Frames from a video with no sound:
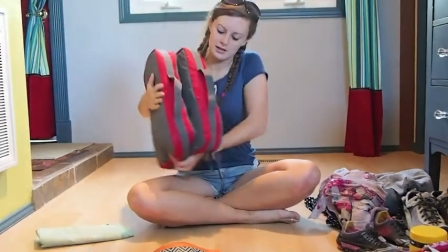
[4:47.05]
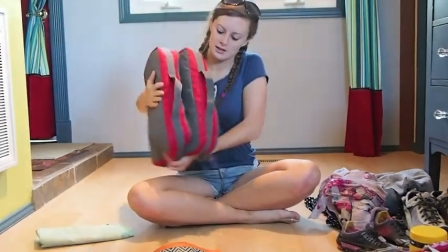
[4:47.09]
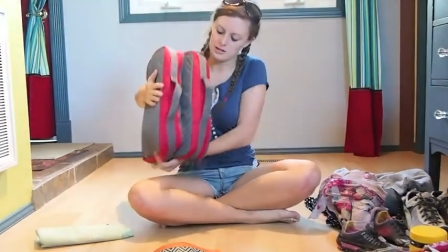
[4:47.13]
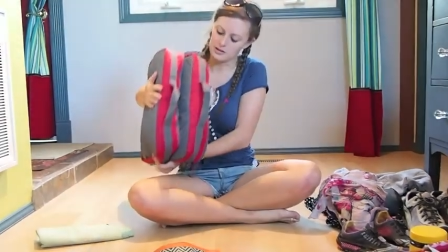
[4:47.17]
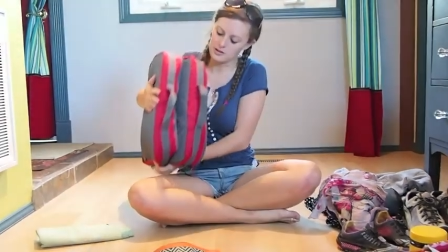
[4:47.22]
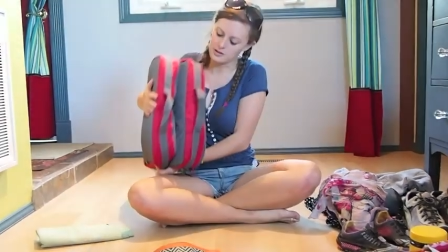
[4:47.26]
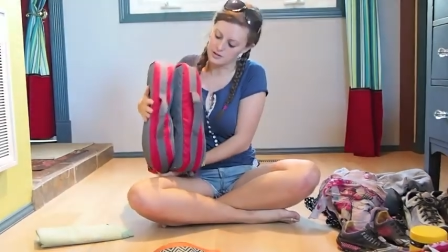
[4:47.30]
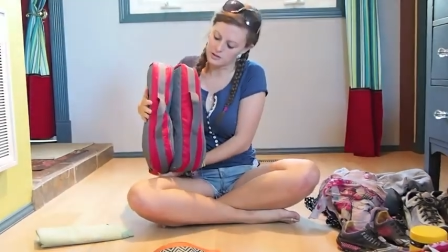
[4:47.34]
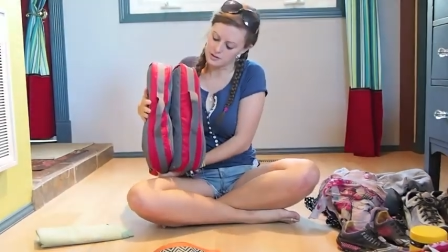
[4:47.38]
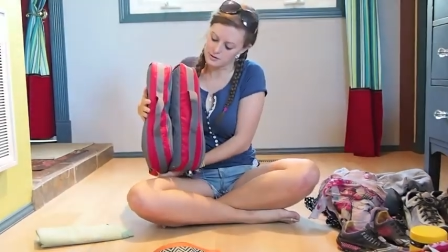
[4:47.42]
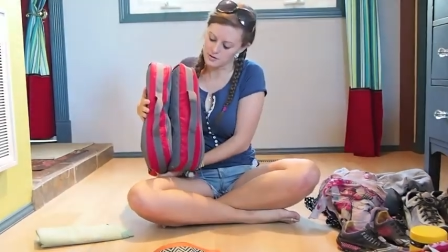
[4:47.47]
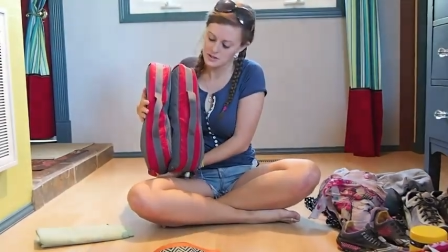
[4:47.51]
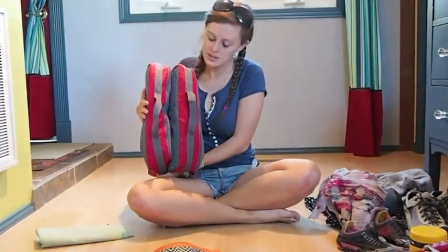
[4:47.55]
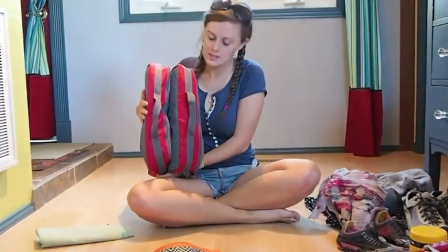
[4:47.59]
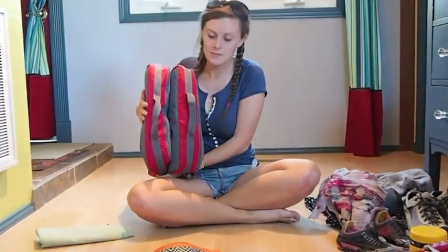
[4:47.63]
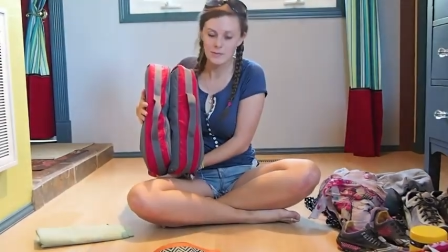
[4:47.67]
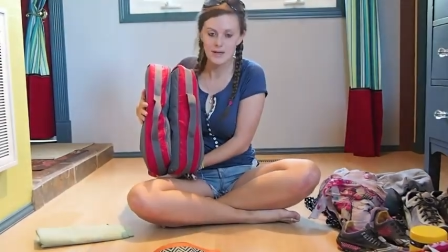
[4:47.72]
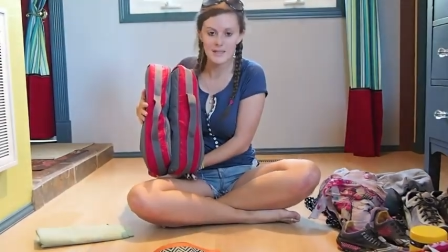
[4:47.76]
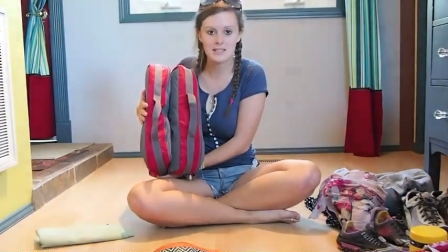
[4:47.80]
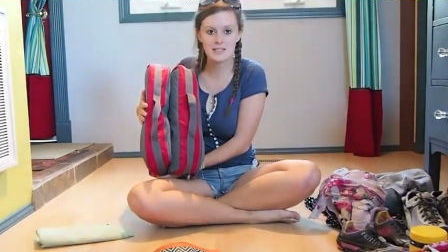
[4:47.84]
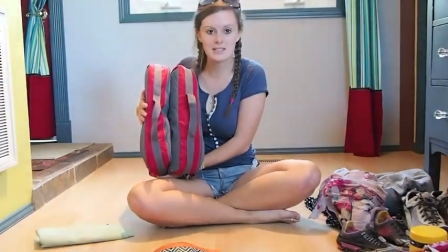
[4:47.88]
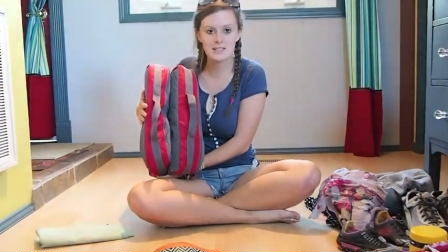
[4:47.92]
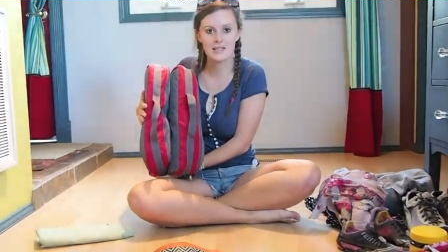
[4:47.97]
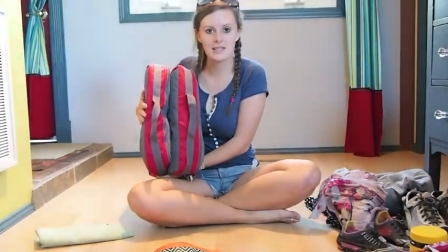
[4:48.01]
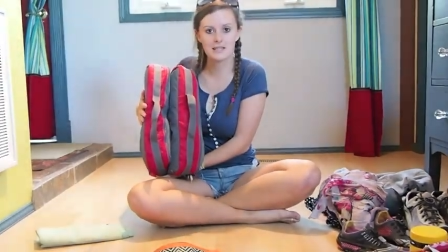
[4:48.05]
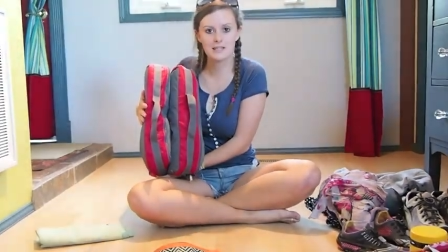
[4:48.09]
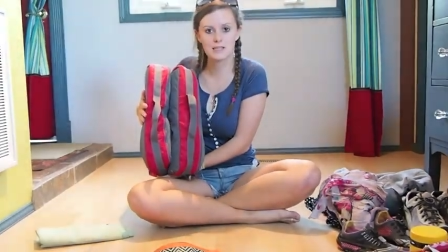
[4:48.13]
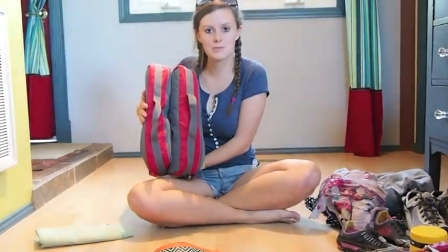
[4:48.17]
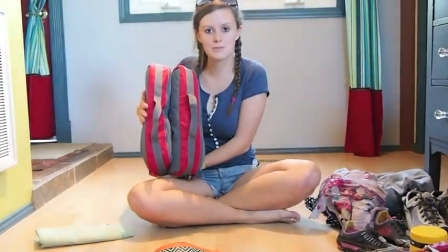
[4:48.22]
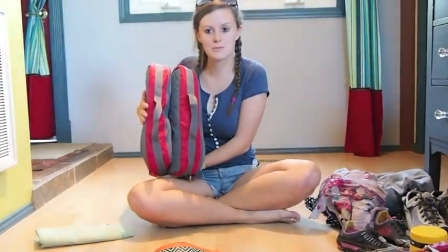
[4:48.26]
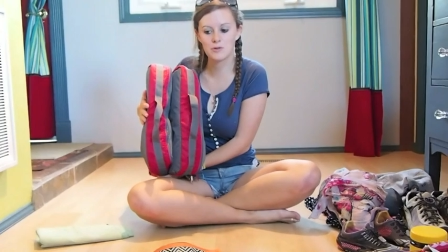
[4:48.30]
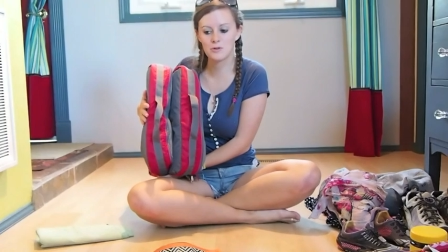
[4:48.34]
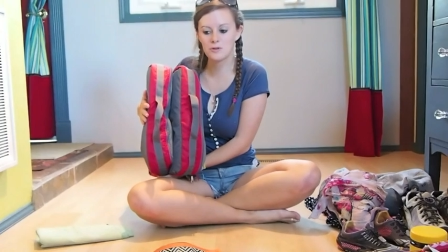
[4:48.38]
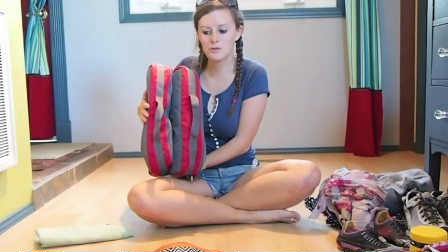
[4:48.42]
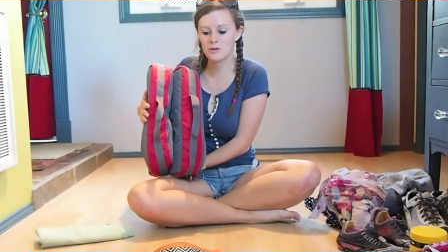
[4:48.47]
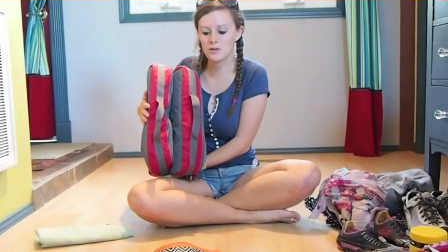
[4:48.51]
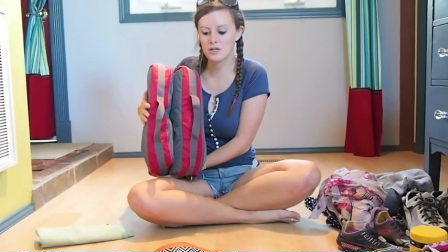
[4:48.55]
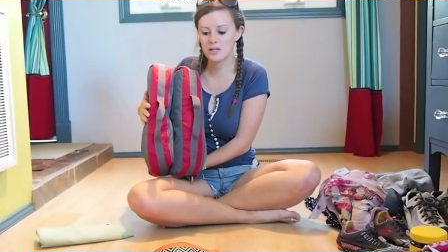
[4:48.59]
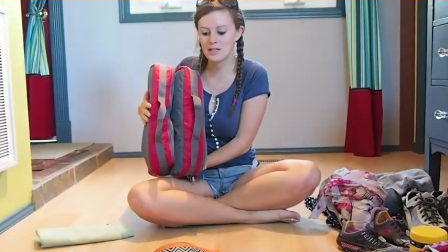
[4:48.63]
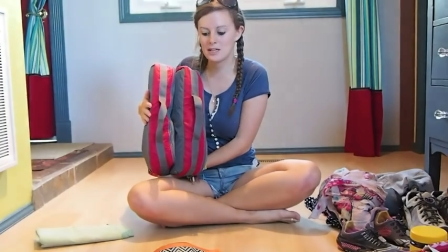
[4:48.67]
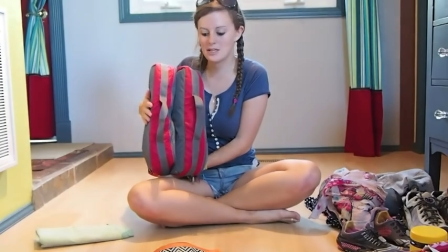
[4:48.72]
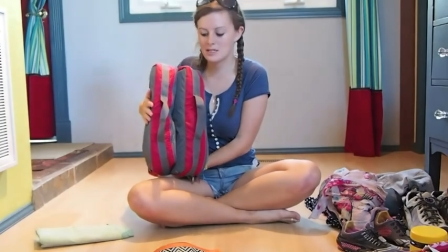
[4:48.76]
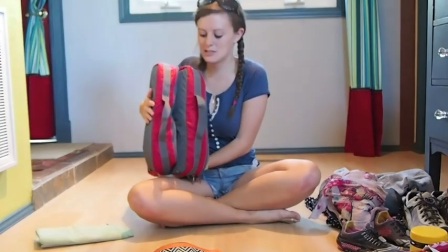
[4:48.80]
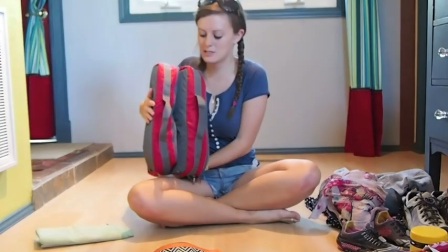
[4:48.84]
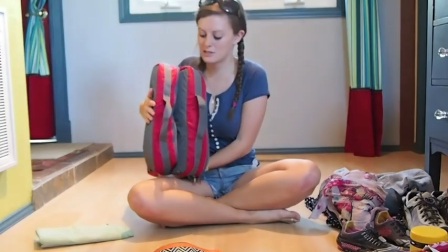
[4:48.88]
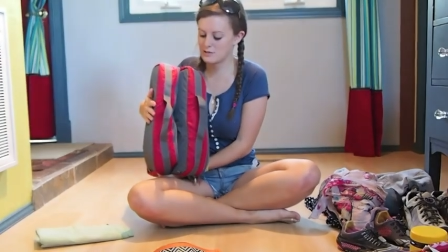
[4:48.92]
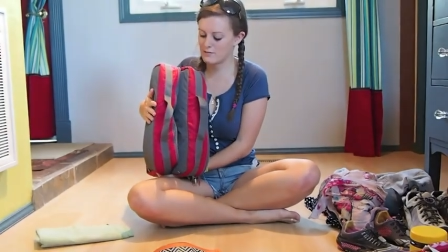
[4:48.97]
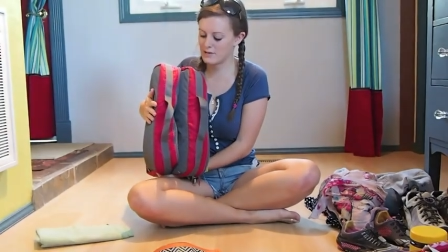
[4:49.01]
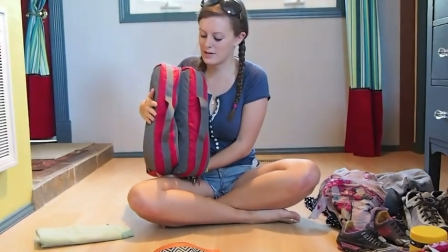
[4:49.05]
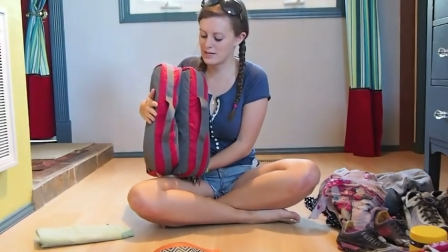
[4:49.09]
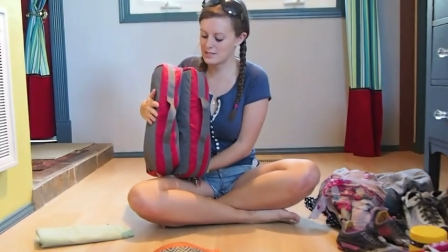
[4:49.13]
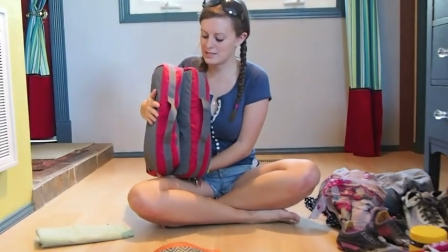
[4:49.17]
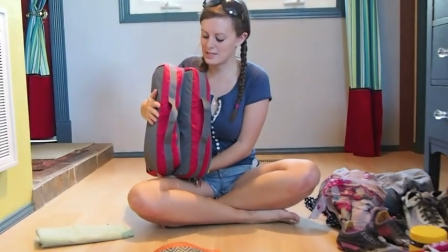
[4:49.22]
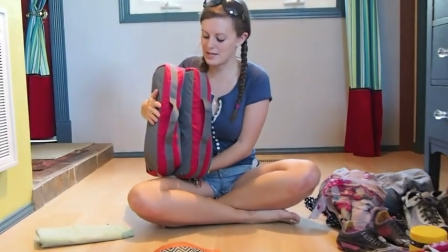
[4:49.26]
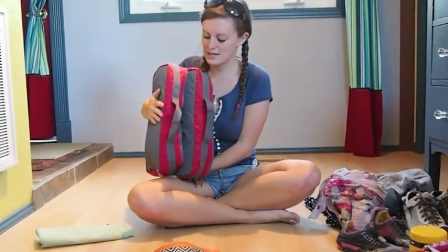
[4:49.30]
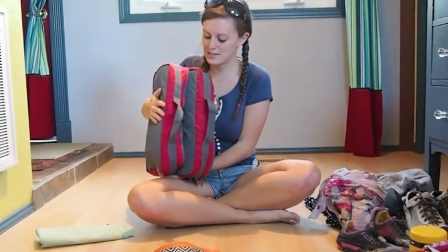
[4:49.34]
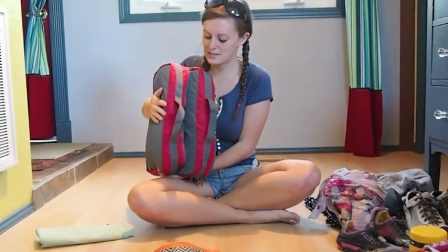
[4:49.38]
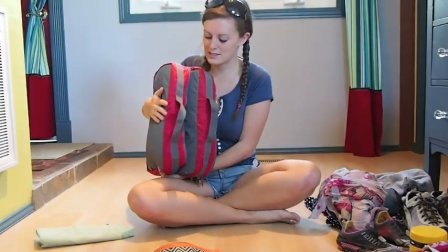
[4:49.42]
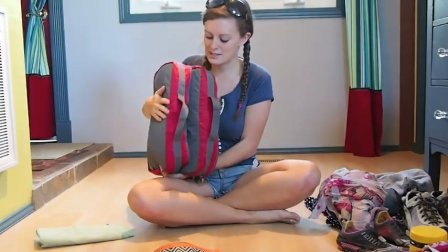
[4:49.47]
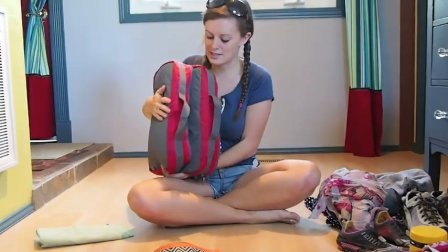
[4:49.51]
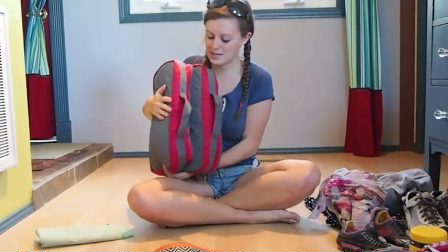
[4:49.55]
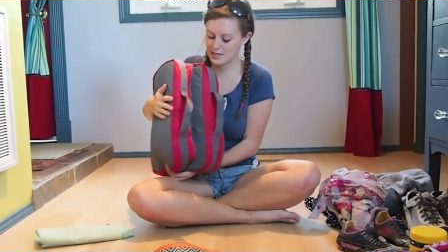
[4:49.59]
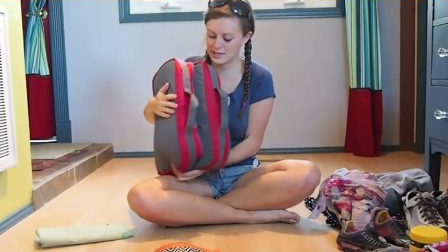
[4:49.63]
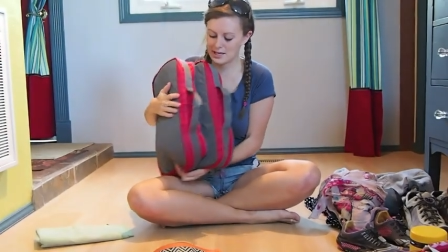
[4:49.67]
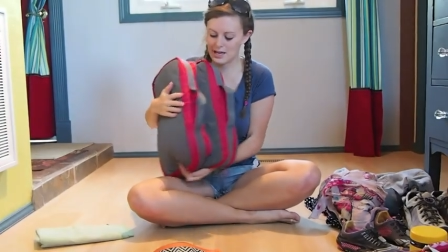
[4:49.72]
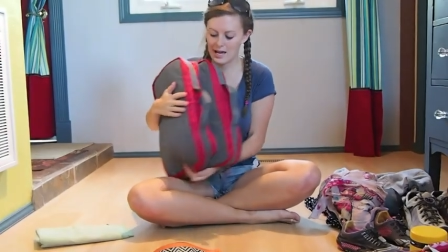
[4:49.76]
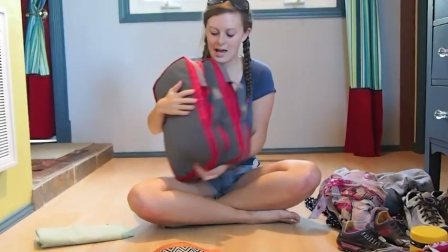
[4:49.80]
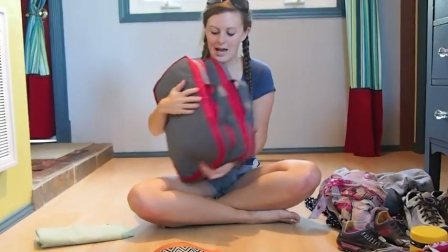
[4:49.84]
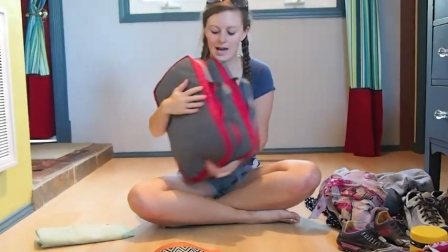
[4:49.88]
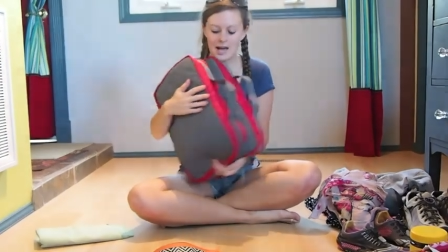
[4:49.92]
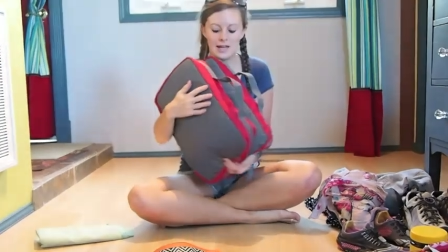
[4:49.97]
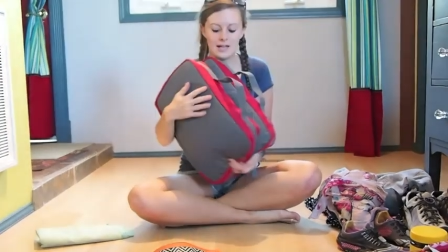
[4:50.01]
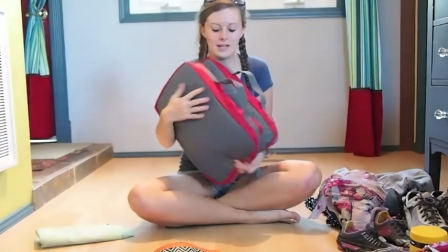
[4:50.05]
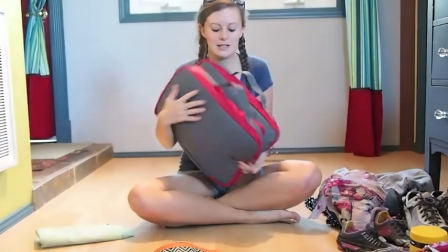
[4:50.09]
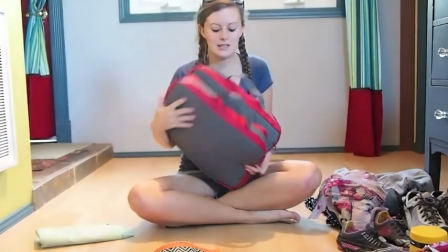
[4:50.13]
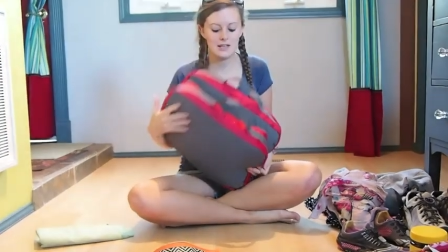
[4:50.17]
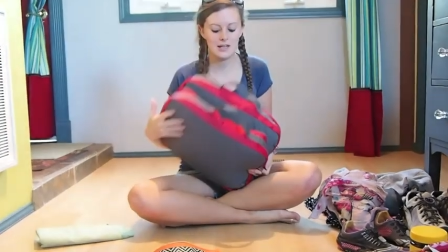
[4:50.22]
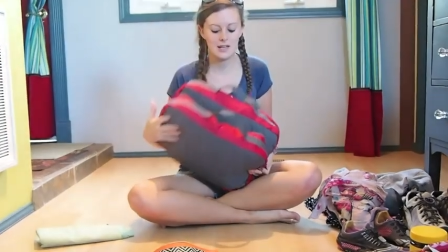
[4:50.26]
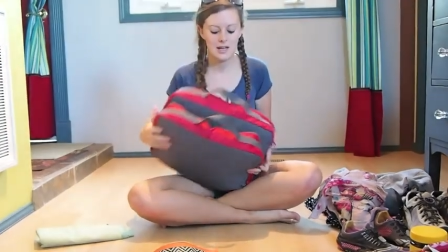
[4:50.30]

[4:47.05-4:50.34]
you know, a space that small is fantastic, and